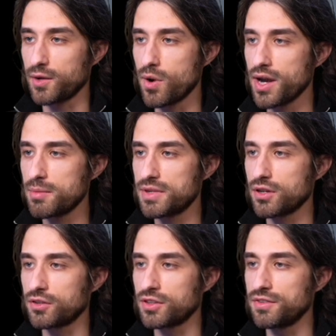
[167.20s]
well
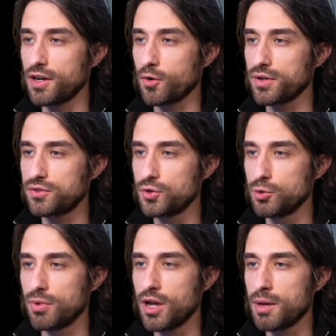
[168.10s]
because if I
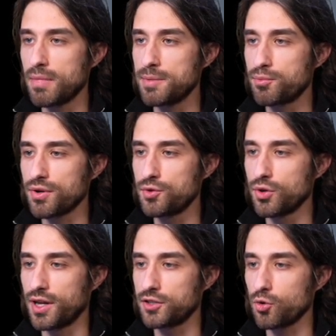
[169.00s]
resume my
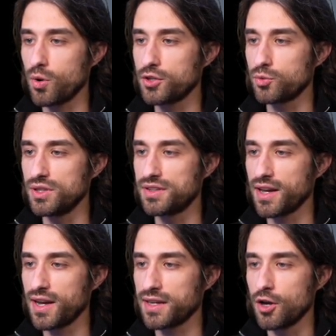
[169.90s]
preview and I try to
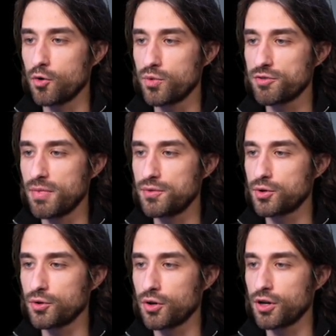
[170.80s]
interact with my view
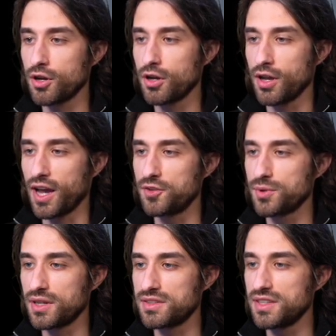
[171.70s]
controller, as you
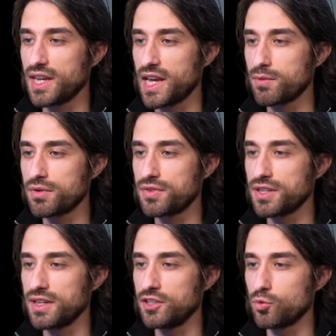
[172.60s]
can see,
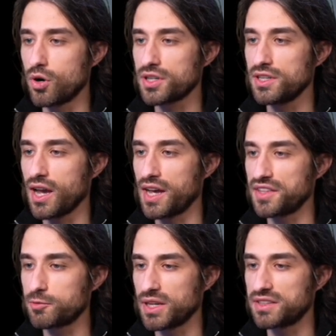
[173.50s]
everything is working as
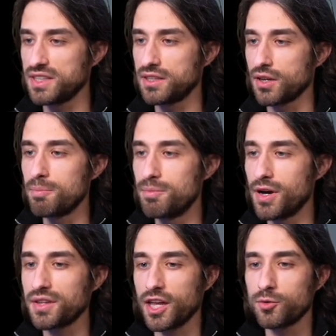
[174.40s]
expected.
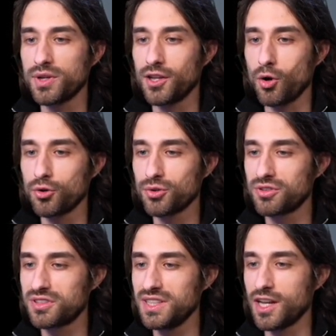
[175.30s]
But as we can also
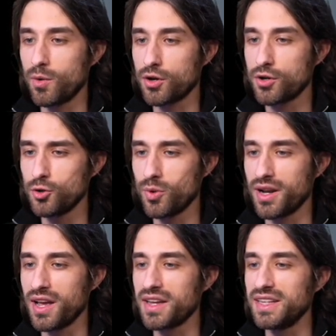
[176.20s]
see in our code, well,
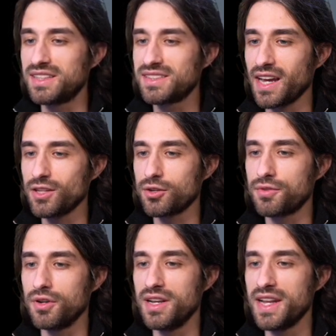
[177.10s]
it's kind of
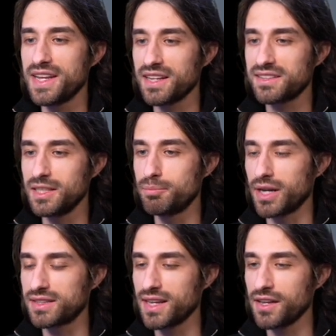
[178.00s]
a legacy
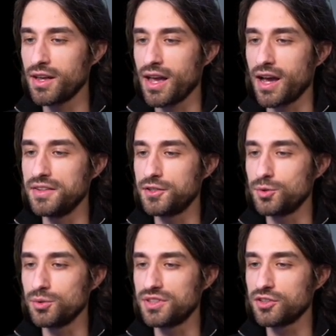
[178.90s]
pattern and it
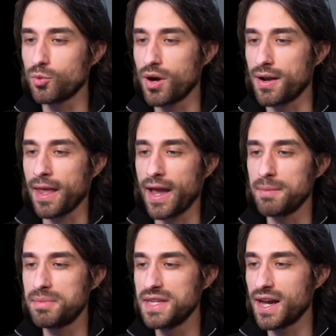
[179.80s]
uses, well,
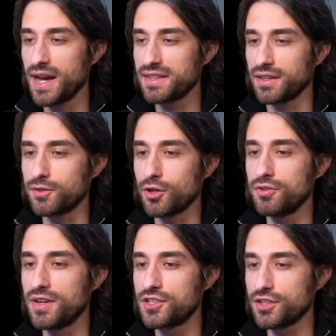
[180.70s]
APIs and
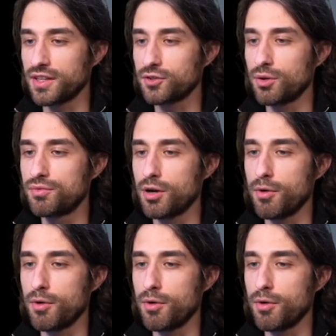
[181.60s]
conventions that come from